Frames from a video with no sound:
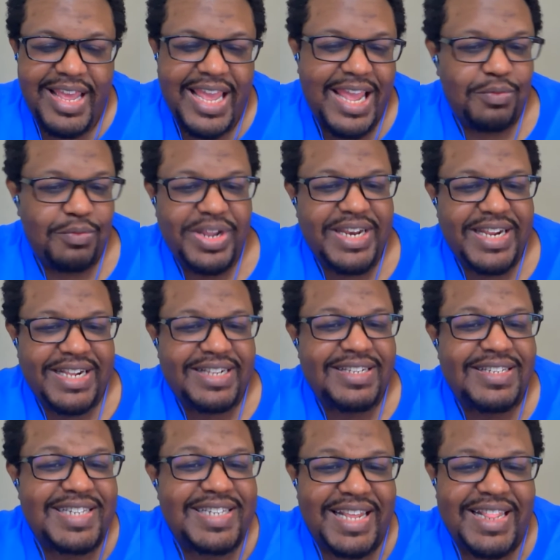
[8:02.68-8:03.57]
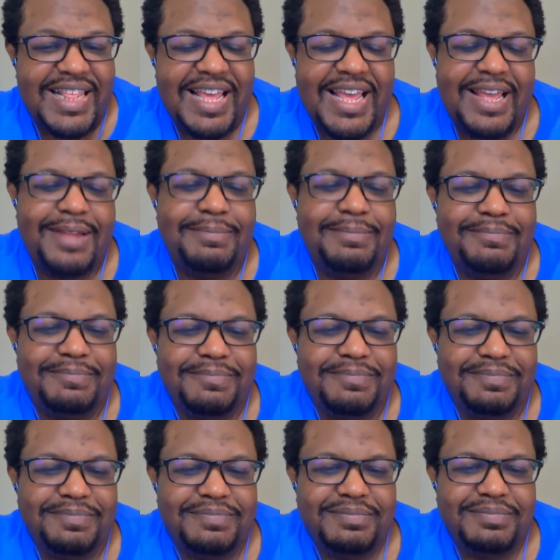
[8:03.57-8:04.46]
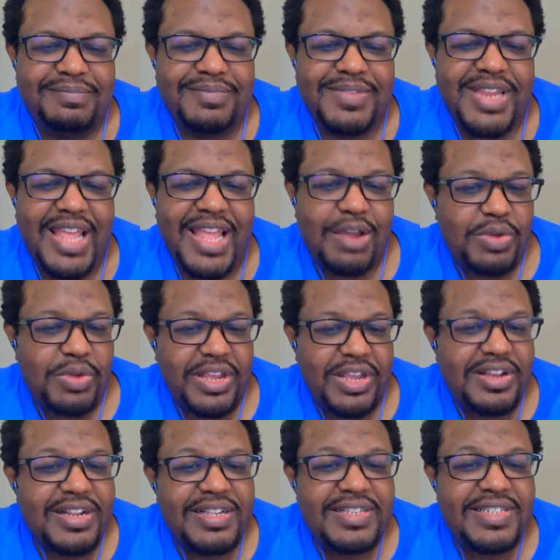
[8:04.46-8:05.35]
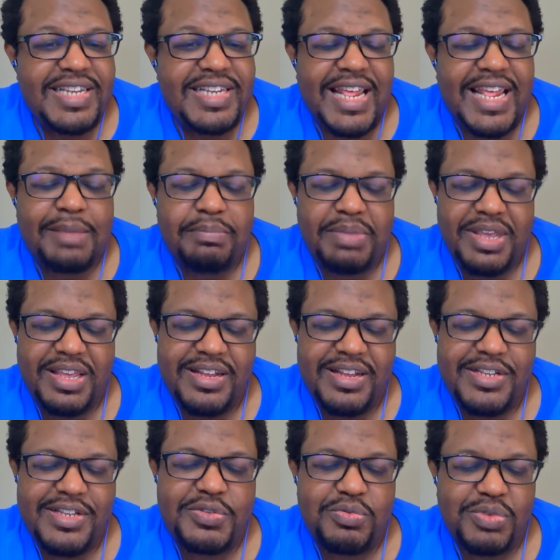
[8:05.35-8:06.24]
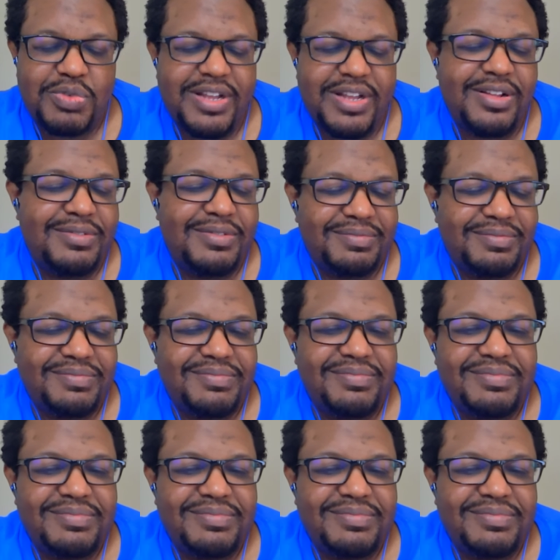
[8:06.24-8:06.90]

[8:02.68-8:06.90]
And we didn't see that. And we couldn't see that because, well,